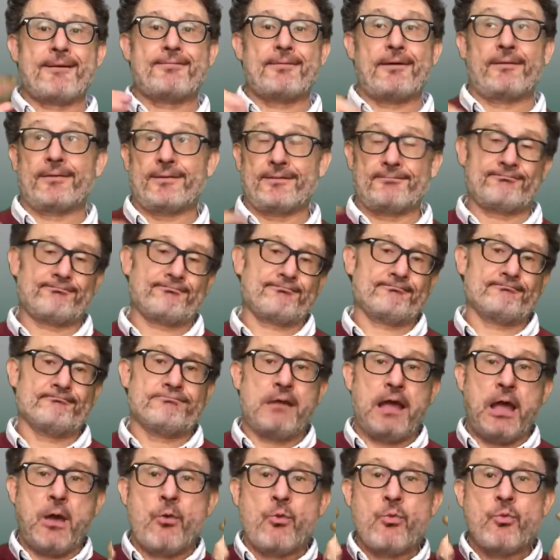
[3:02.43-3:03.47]
around me
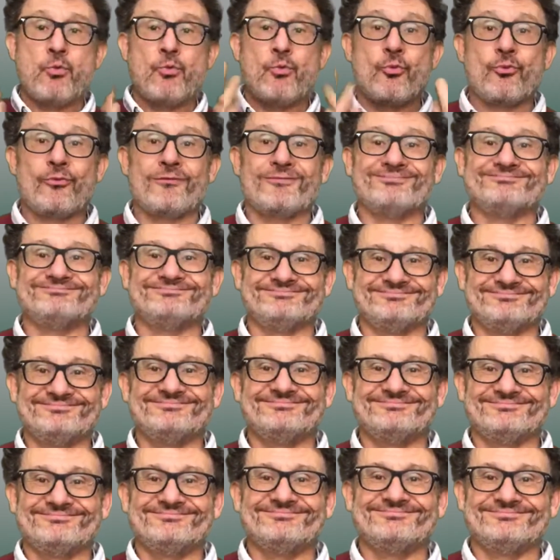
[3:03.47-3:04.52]
spoke and I didn't
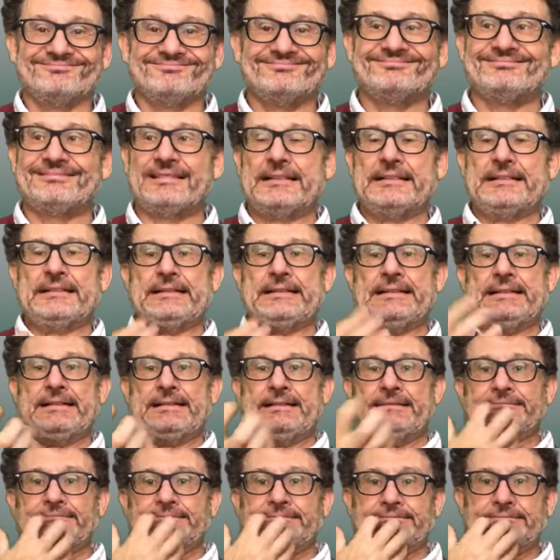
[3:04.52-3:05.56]
understand what was being
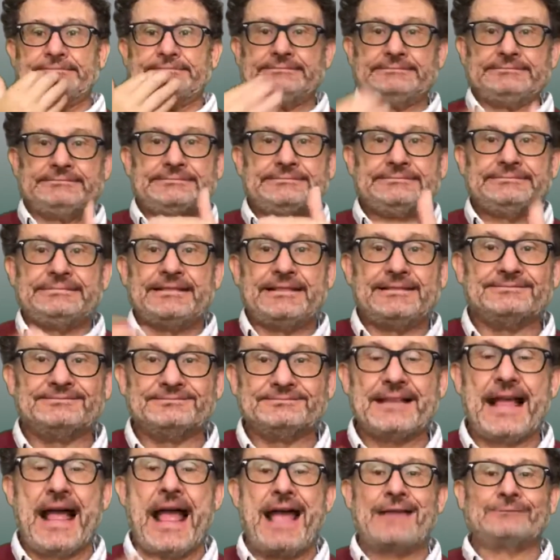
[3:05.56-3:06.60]
said. And
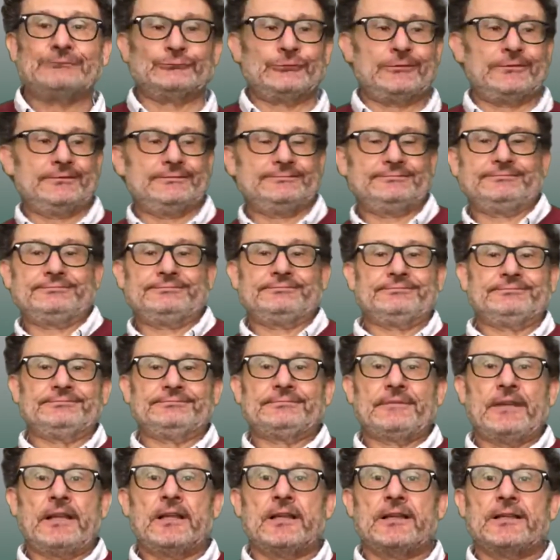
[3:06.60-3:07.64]
I had to just struggle
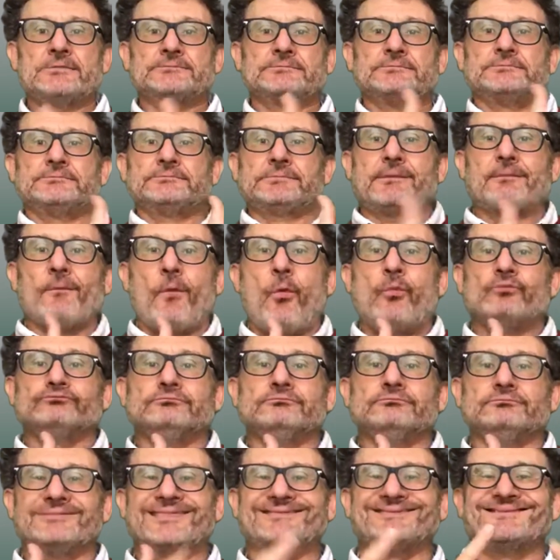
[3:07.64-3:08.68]
my way through that. I
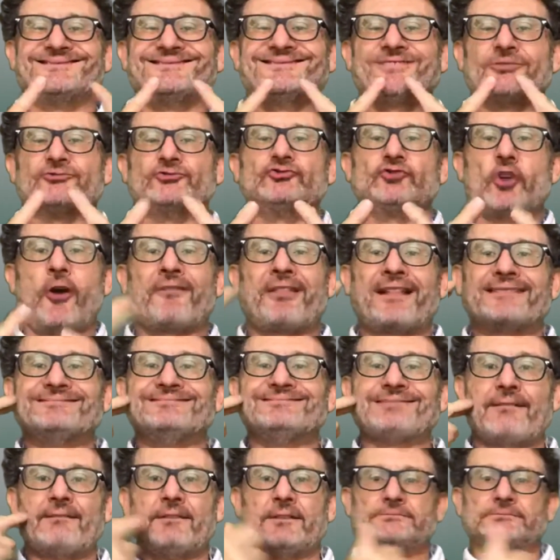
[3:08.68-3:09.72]
had a support
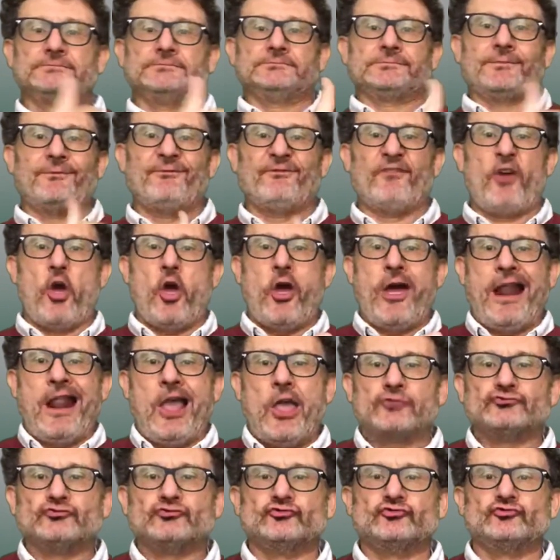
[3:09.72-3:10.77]
teacher for
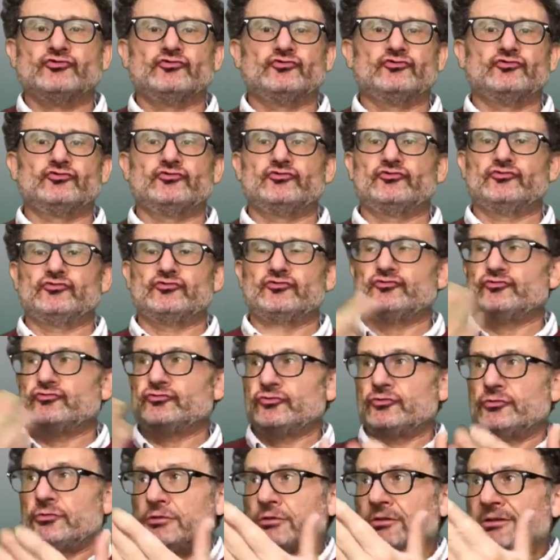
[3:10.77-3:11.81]
deaf people, and
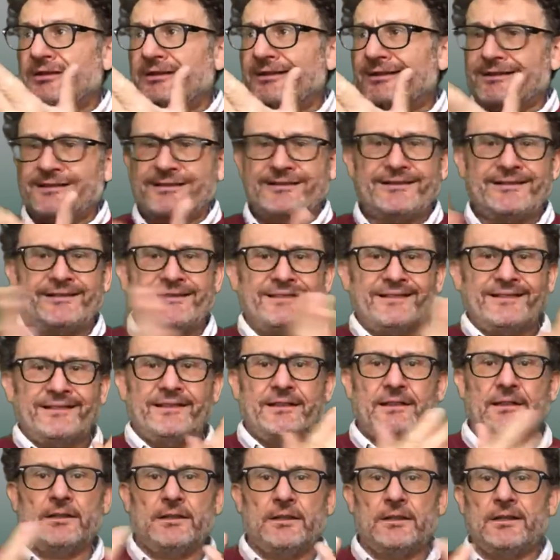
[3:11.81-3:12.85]
she helped me with
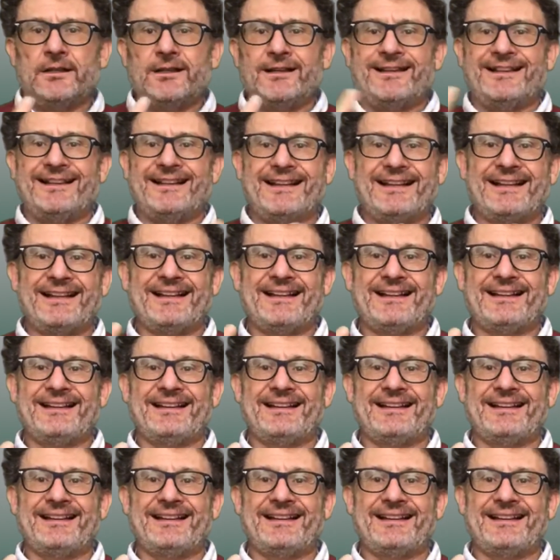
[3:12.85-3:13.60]
my English